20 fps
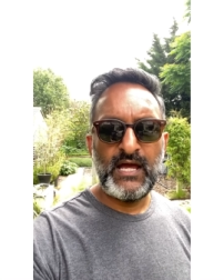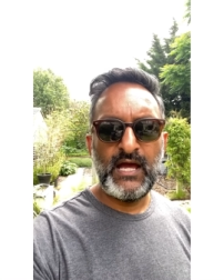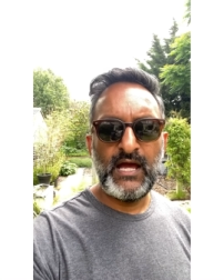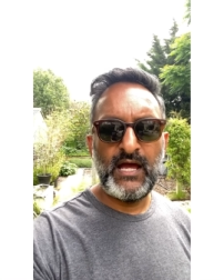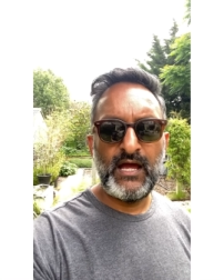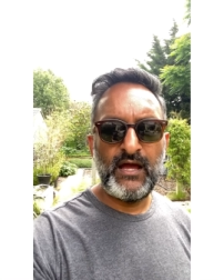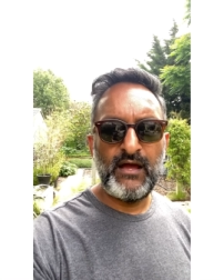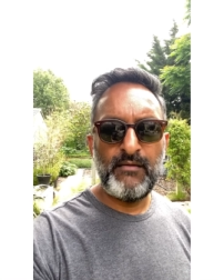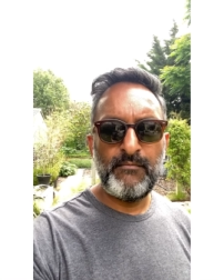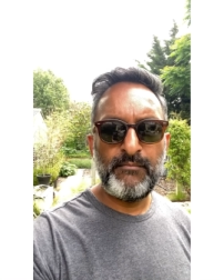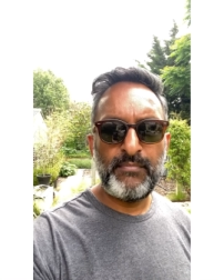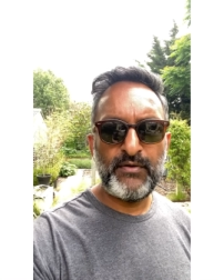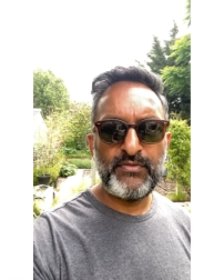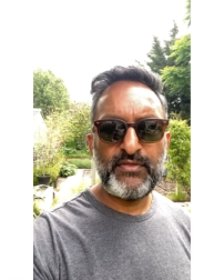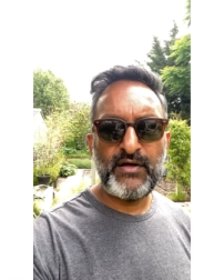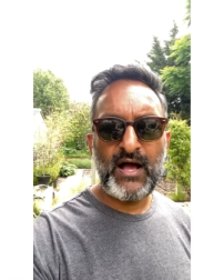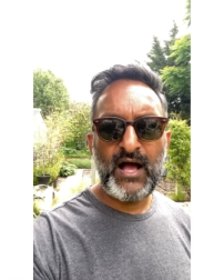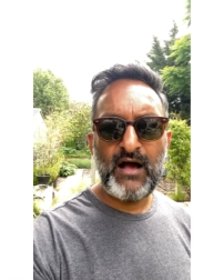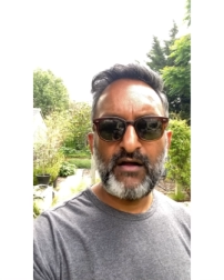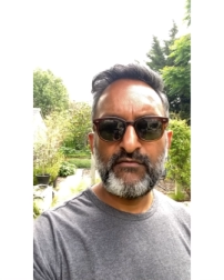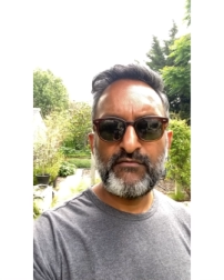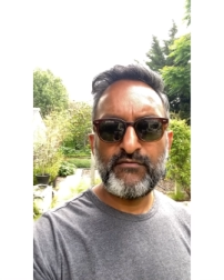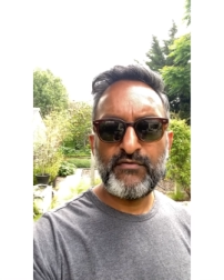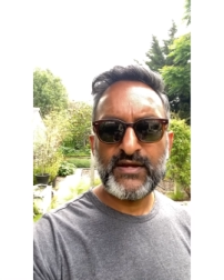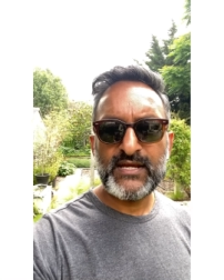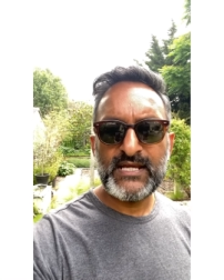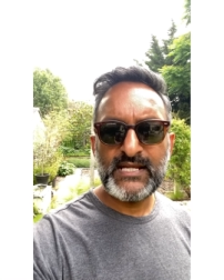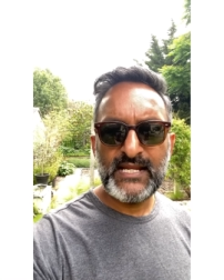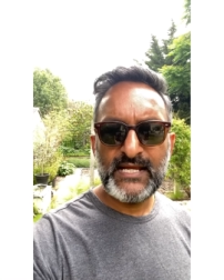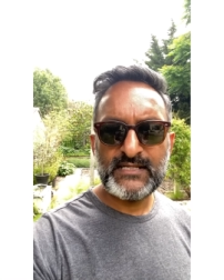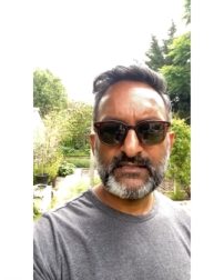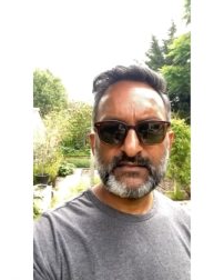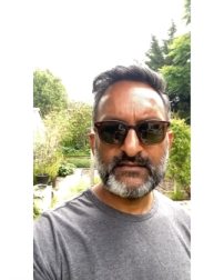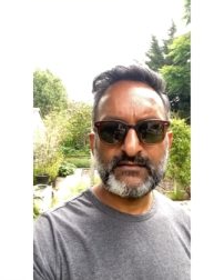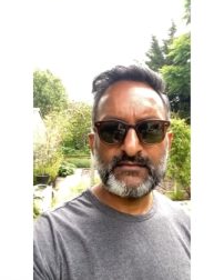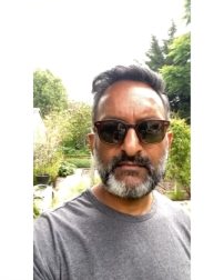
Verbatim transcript: Um, but the unregulated